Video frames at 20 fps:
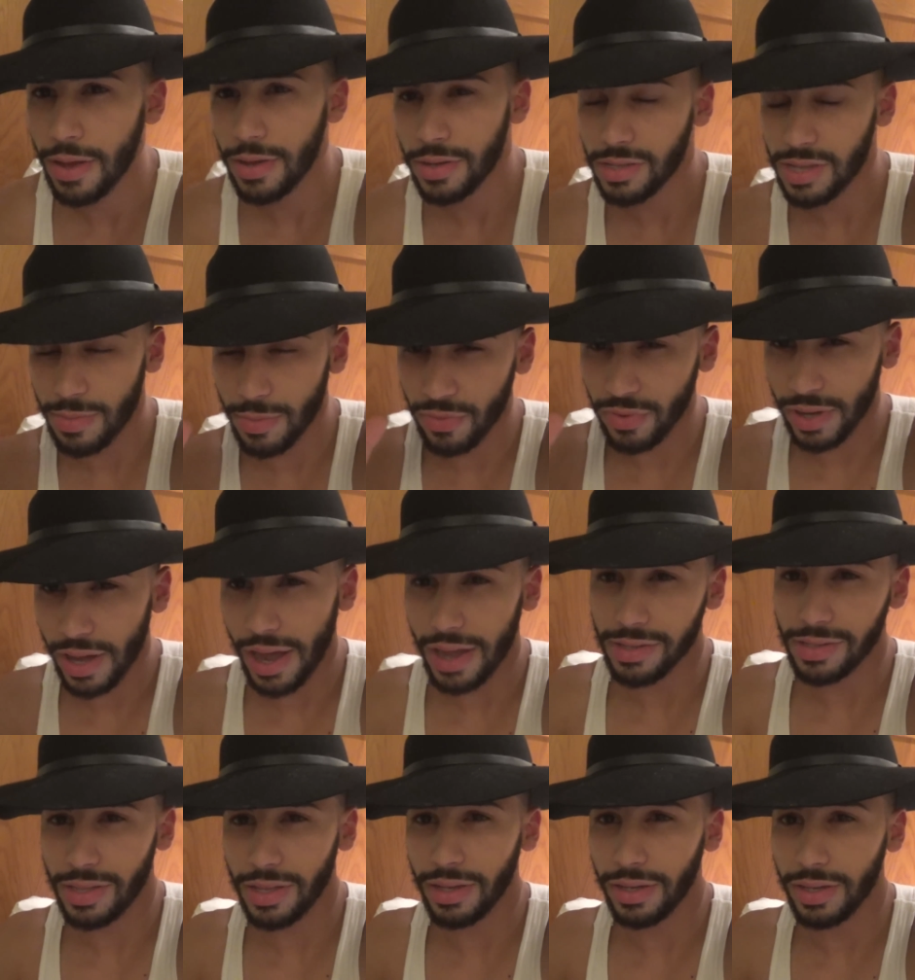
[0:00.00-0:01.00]
Some of you
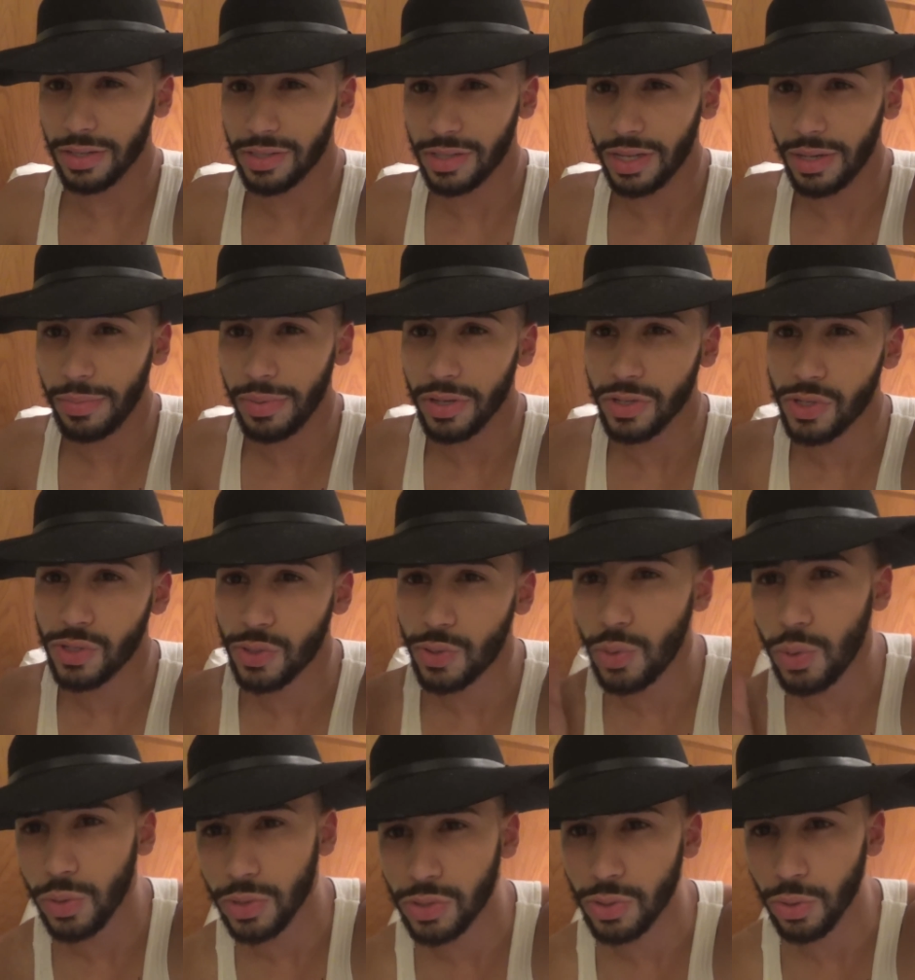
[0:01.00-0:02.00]
guys think it's going to be a
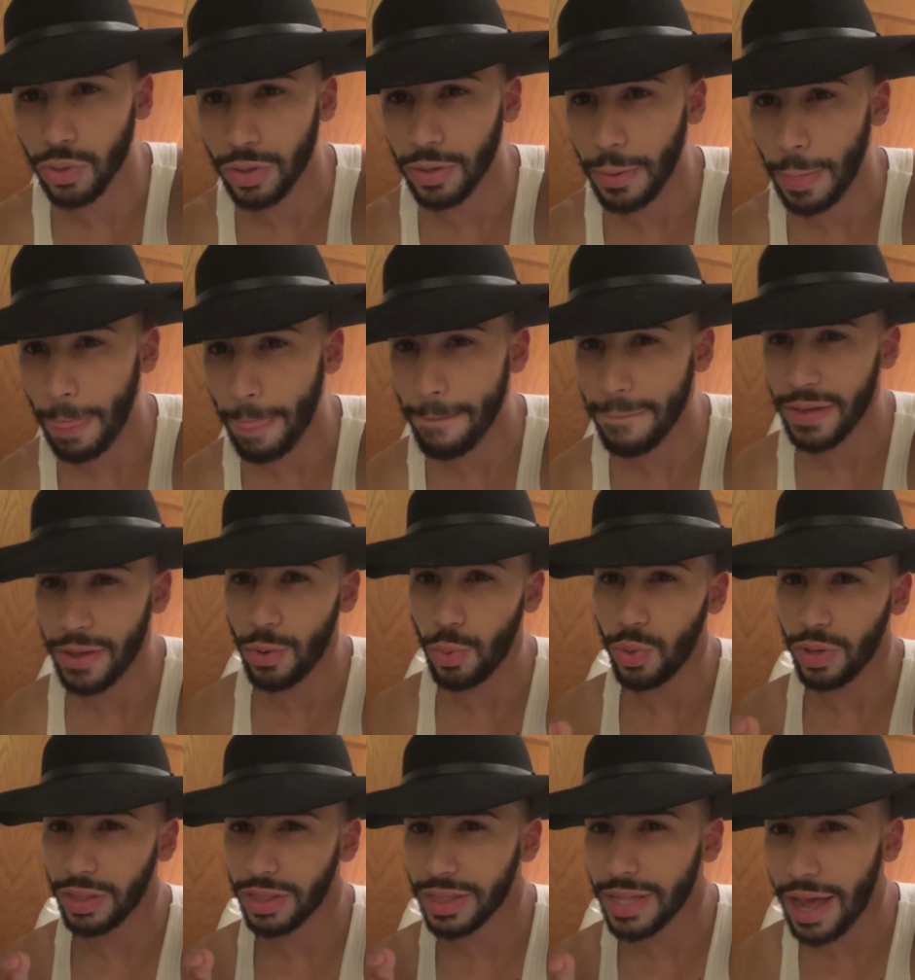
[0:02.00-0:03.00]
school tour. It
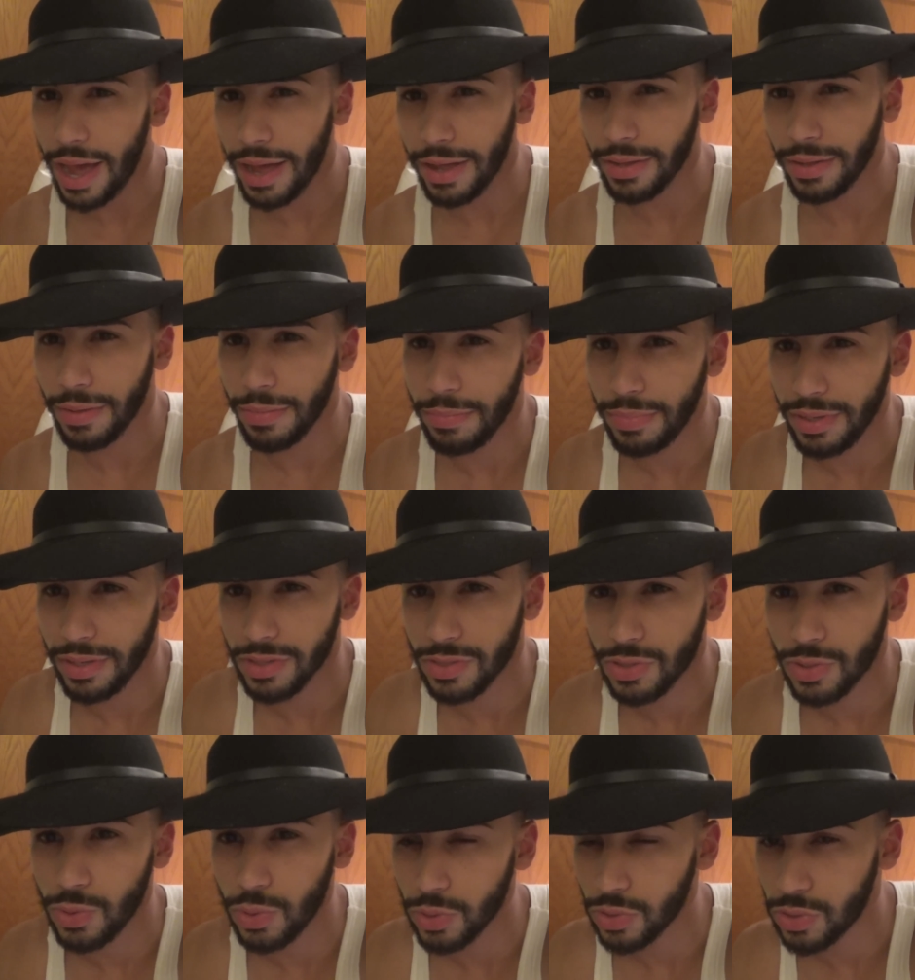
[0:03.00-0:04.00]
will not be a
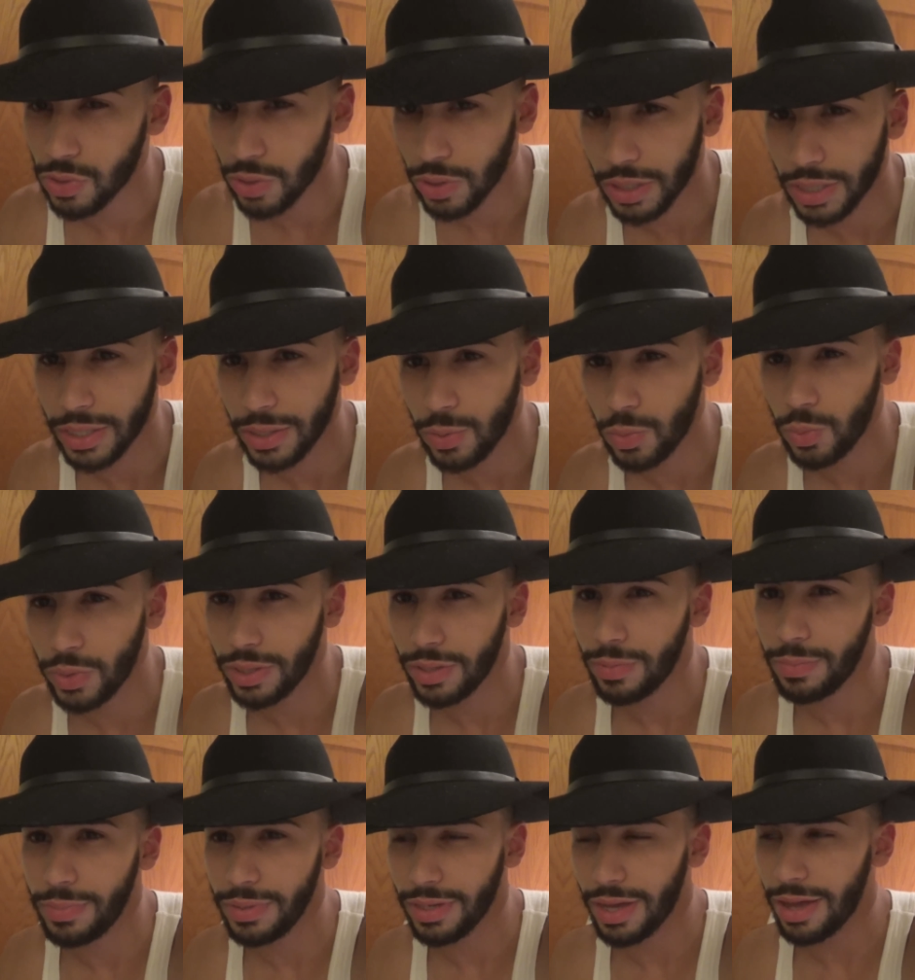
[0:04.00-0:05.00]
school tour. It will
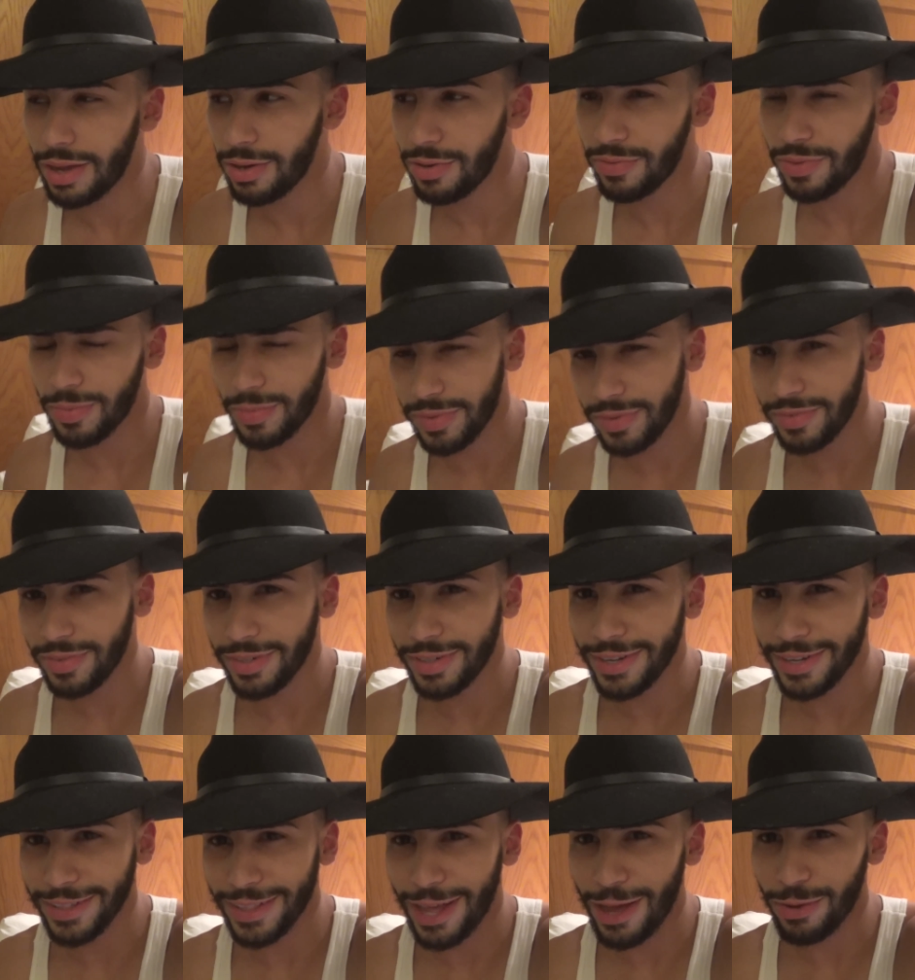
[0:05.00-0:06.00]
be, I don't know if I'm even
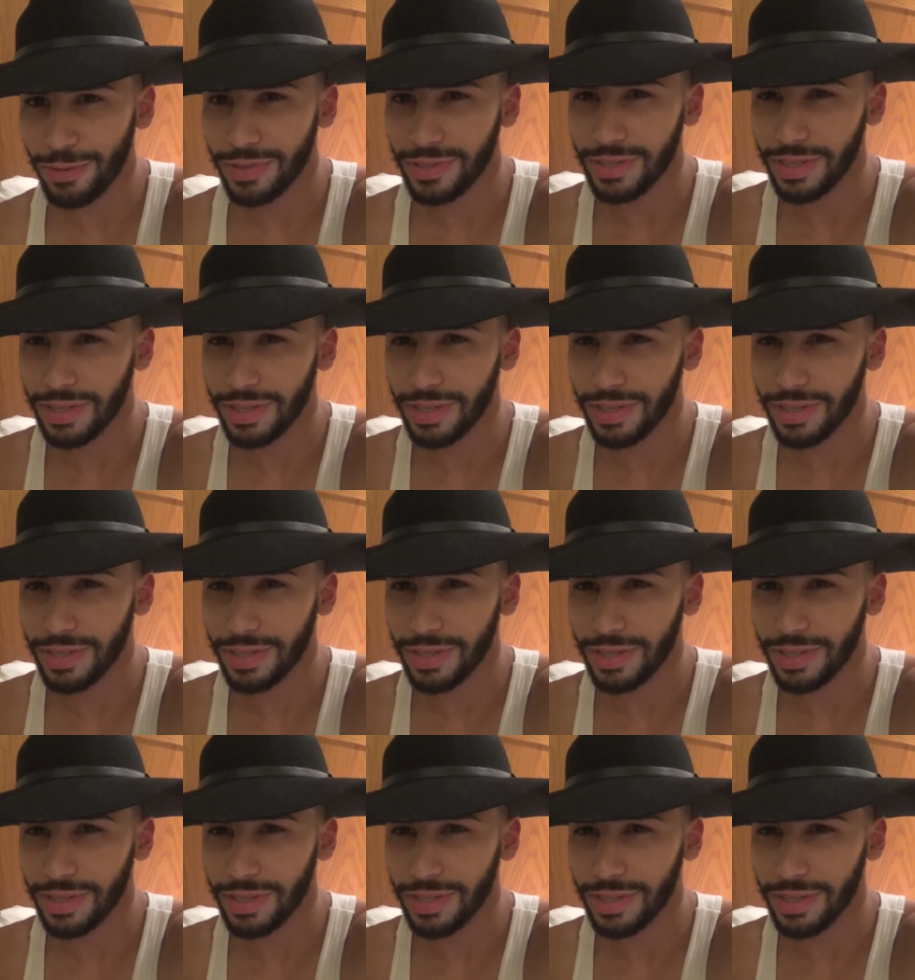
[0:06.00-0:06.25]
allowed to